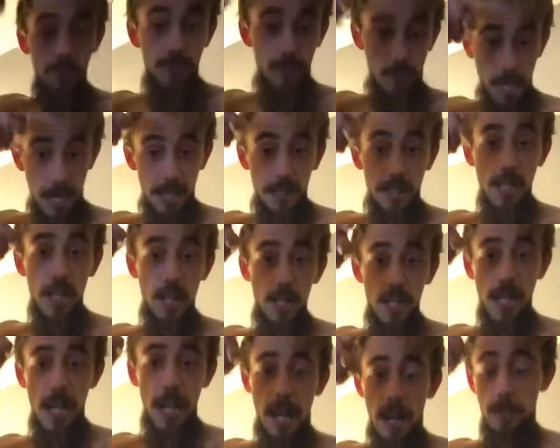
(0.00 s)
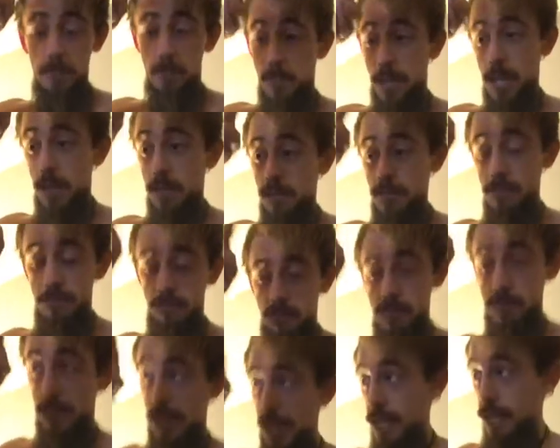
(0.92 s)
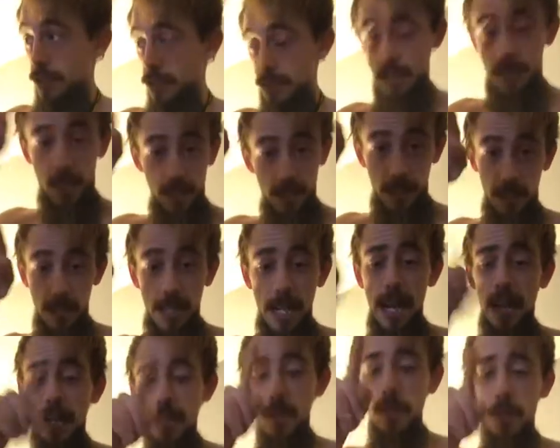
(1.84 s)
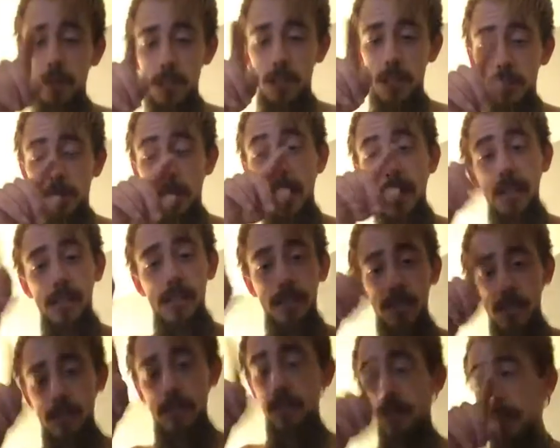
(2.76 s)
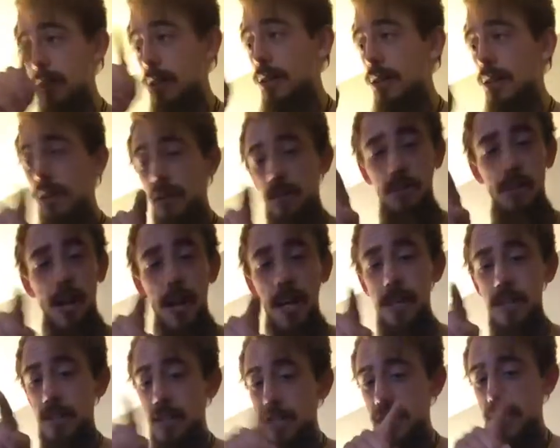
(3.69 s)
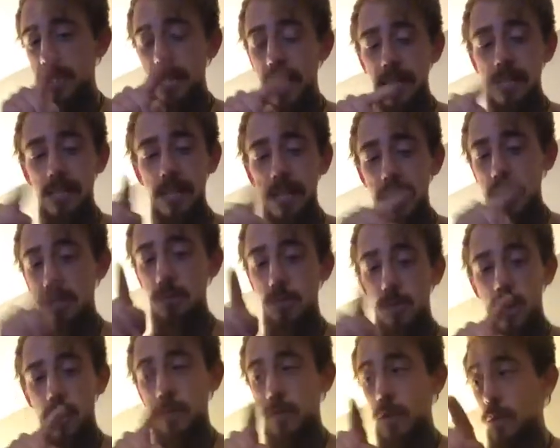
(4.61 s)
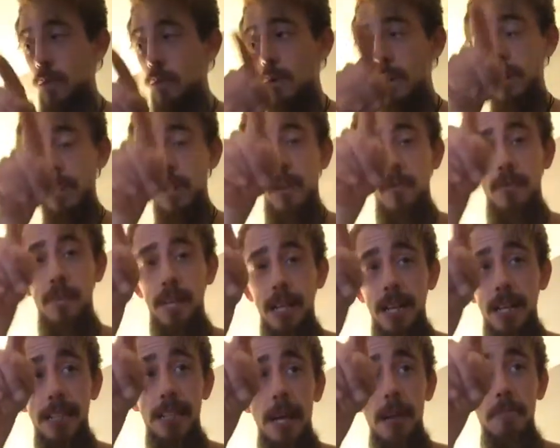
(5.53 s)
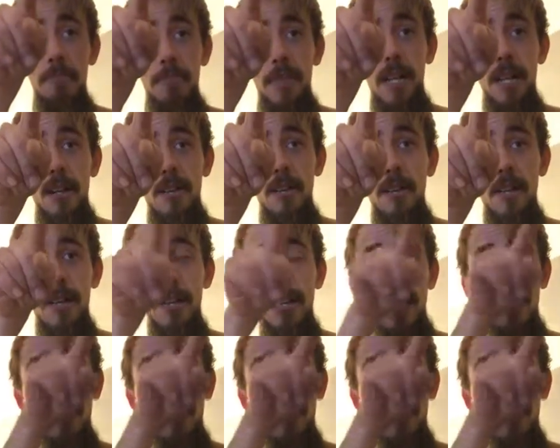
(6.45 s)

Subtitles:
check this shit out, bro. Like, this is exactly what you got to do. Write it just like this, word for word. Don't forget that period.